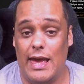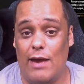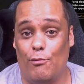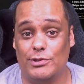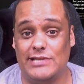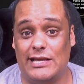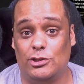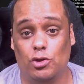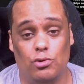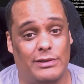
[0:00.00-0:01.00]
And once I
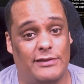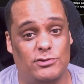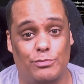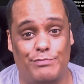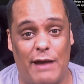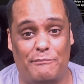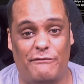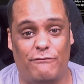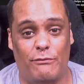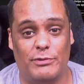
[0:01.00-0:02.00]
do, gives you bad
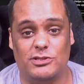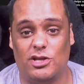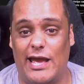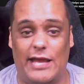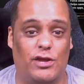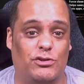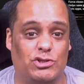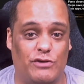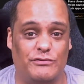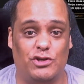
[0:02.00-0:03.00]
performance on any of the
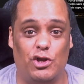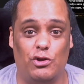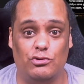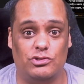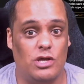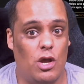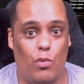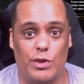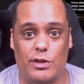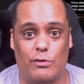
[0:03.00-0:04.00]
service you use,
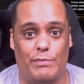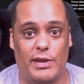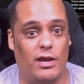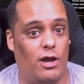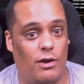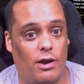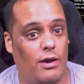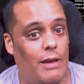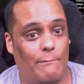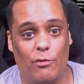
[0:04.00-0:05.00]
whether it be
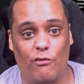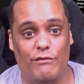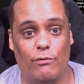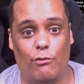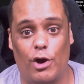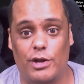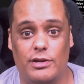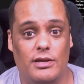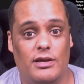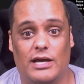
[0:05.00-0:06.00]
a movie
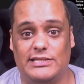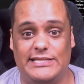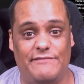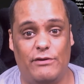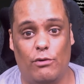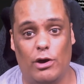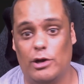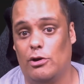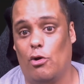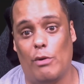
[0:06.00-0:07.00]
one, a TV
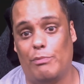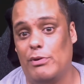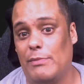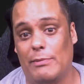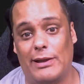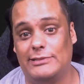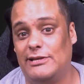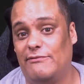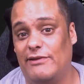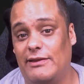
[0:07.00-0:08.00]
one, or a premium
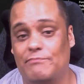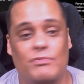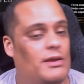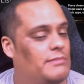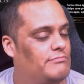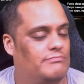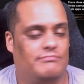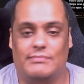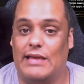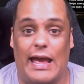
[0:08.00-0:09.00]
ITV.
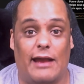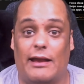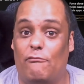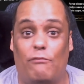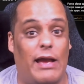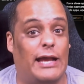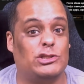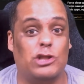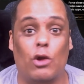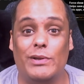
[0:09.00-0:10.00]
It
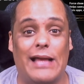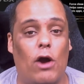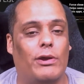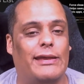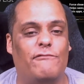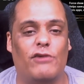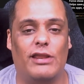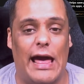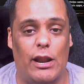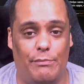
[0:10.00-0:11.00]
can slow it down and give you a
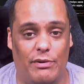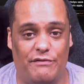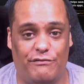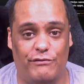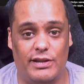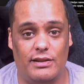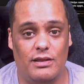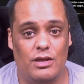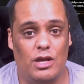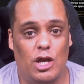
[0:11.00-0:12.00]
lot of buffering.
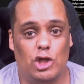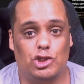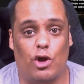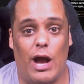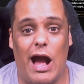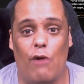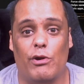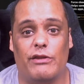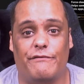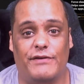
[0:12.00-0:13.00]
So how are
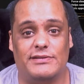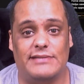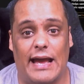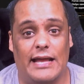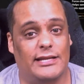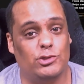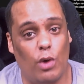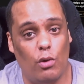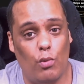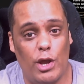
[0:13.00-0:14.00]
we gonna fix that? There's
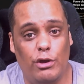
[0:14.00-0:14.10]
one way